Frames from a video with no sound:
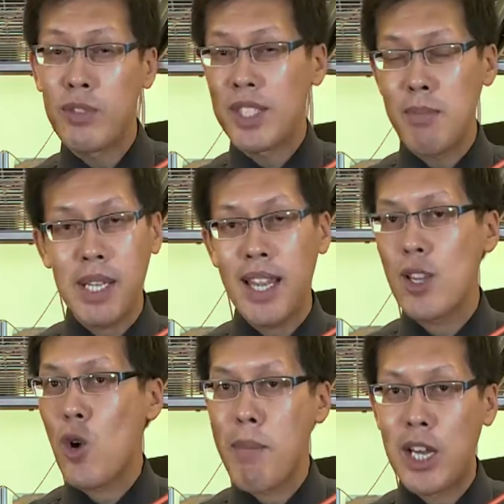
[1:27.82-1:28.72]
of
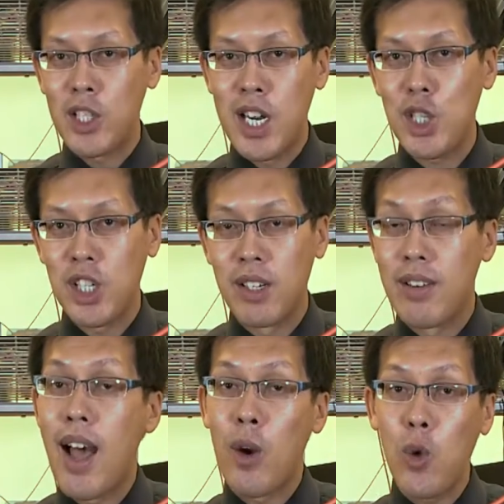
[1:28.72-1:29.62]
stimulate your
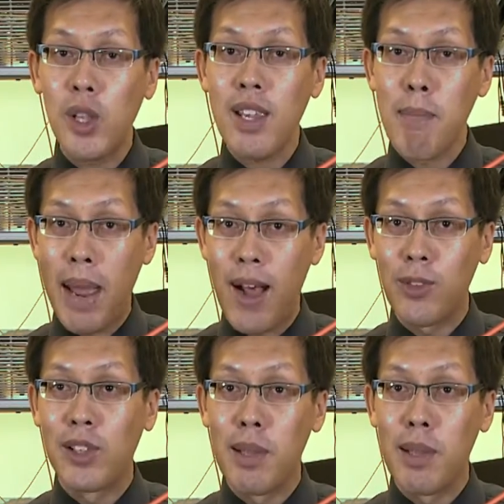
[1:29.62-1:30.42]
imagination, not only about the